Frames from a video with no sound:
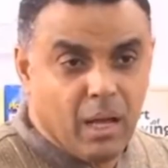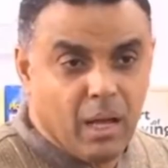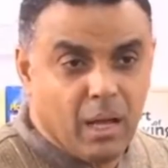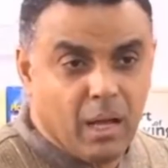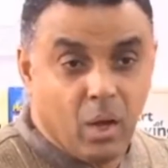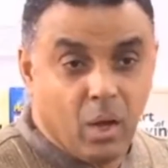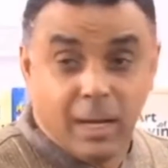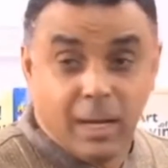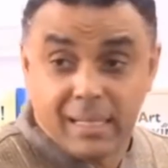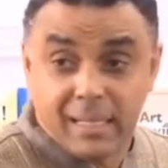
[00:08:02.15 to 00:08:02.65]

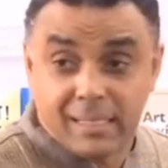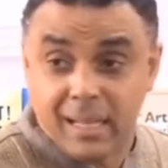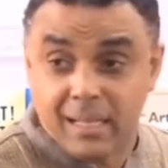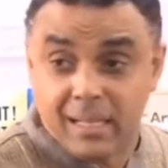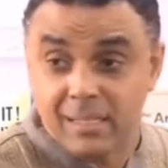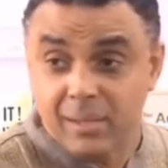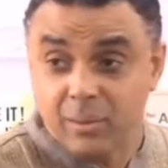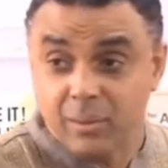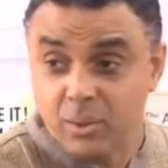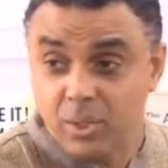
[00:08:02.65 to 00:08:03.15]
Or less than
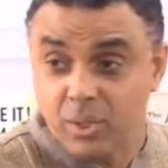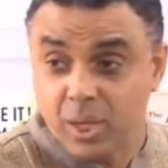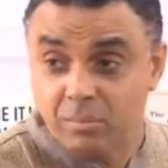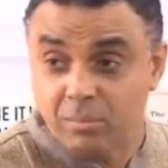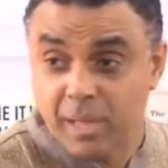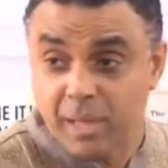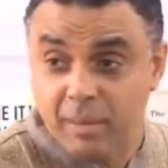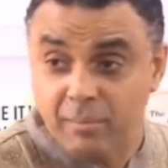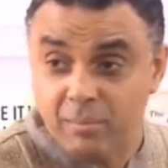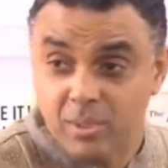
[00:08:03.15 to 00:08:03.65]
zero
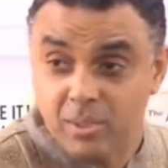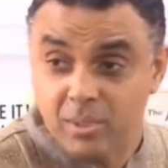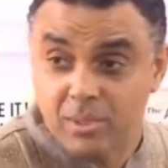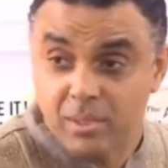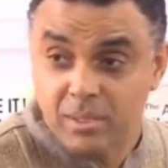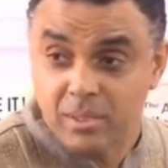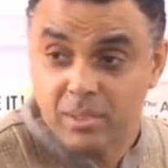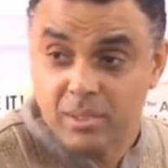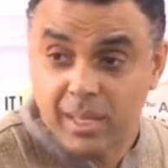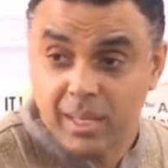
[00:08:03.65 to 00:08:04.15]
sometimes.
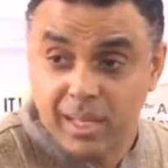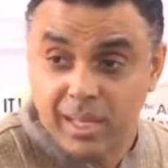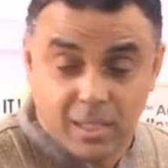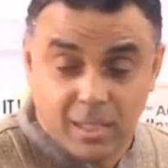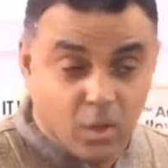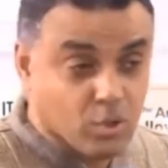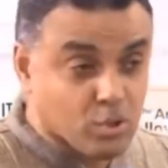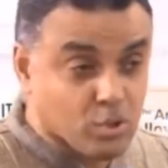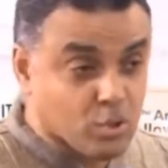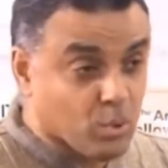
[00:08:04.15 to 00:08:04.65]
Is it
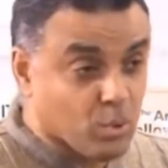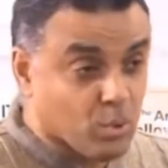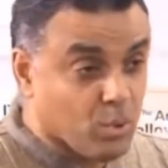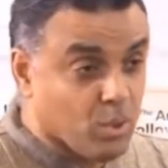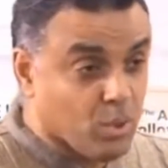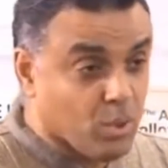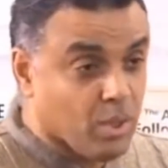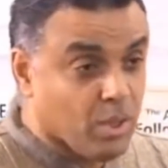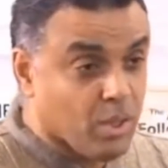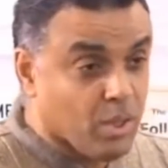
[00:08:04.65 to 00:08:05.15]
not true?
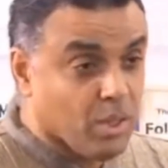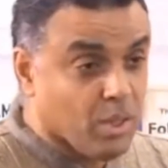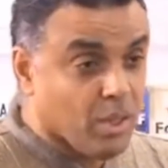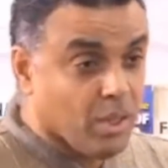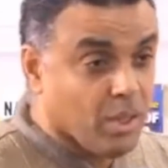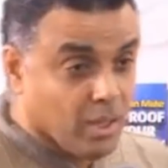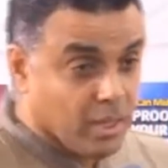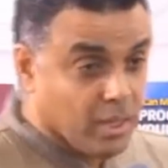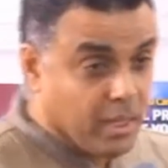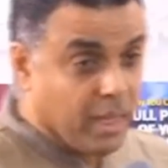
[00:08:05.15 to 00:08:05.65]

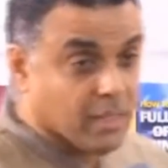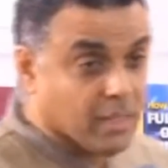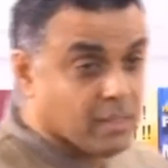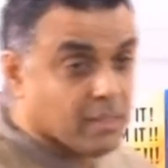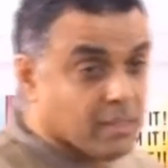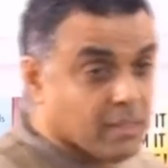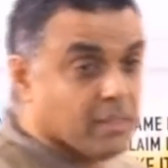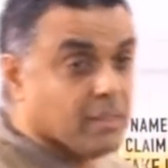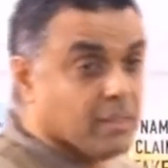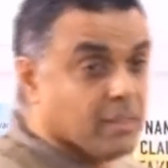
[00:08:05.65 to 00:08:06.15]

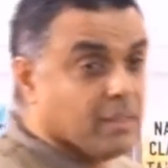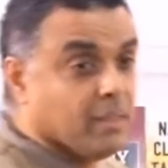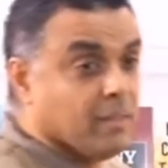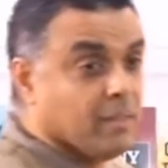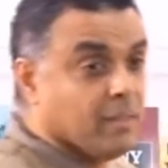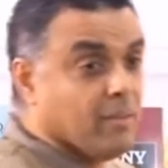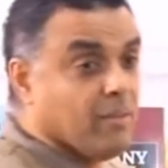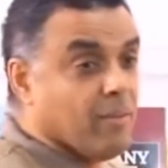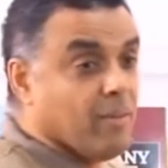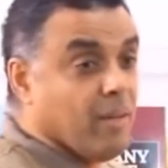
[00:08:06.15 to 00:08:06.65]
Yes.
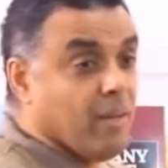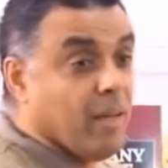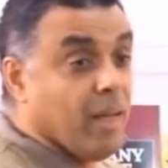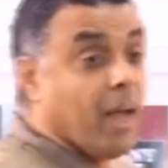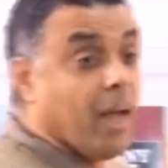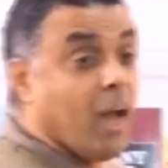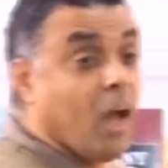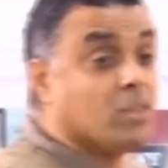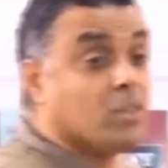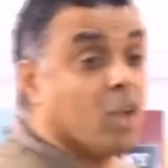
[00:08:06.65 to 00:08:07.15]

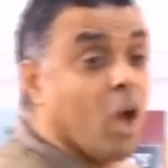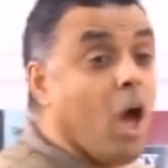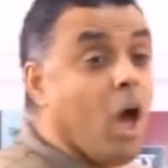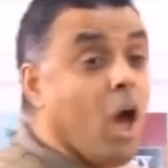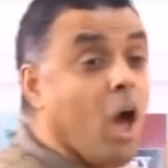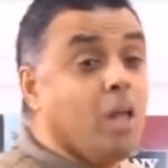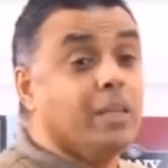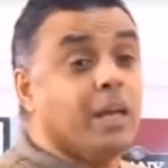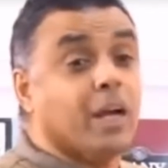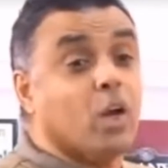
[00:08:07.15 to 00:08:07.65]
Because
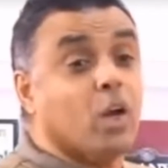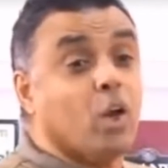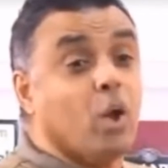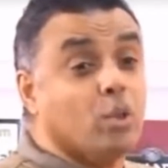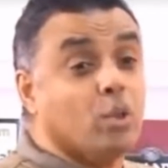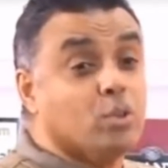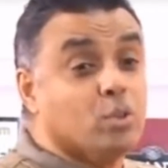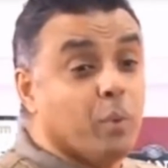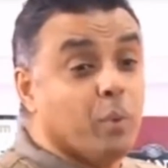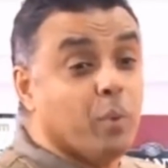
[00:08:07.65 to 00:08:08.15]
all the
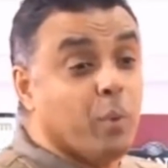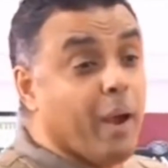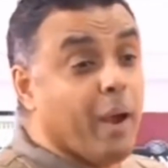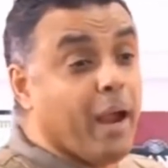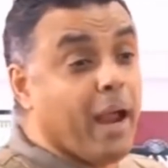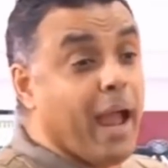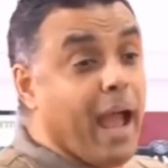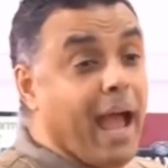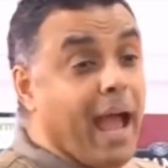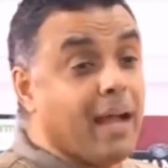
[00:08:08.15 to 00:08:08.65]
clothes we
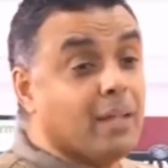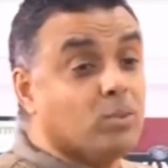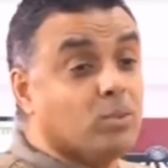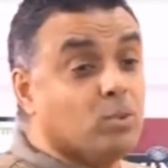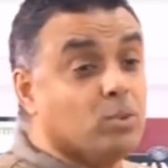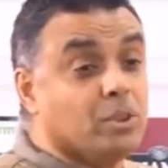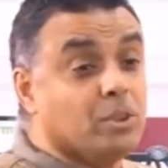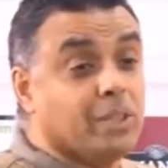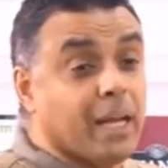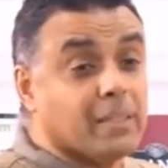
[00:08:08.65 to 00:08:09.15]
wear are to
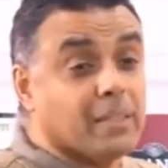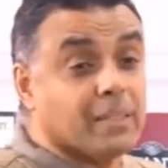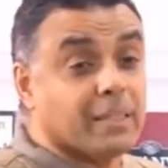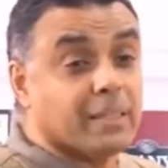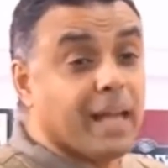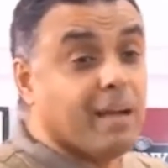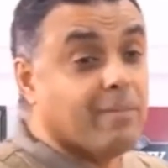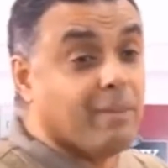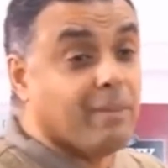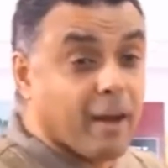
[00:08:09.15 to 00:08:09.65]
just
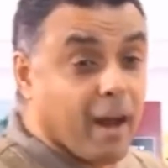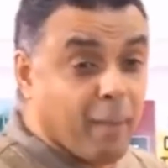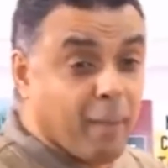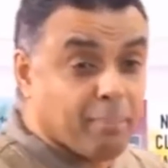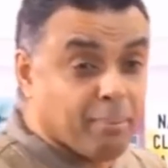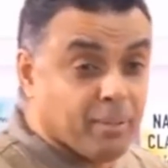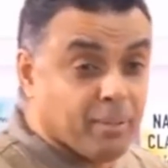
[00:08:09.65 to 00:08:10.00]
cover up